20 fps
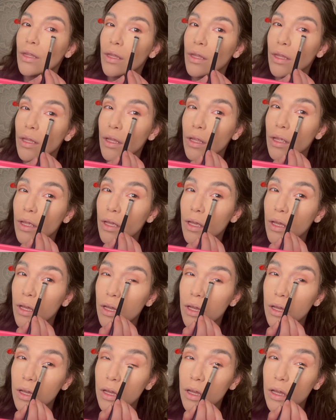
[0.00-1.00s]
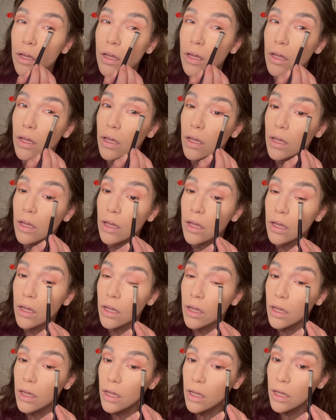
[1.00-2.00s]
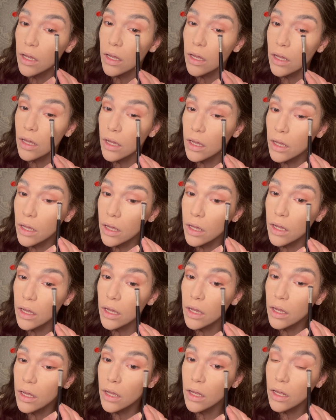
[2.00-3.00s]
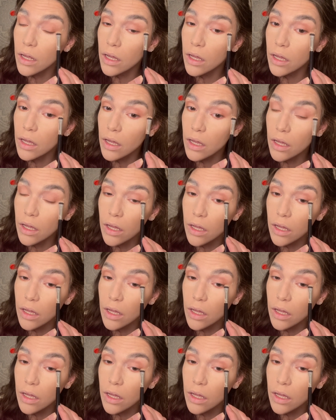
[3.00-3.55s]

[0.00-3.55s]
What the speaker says: (no one is talking)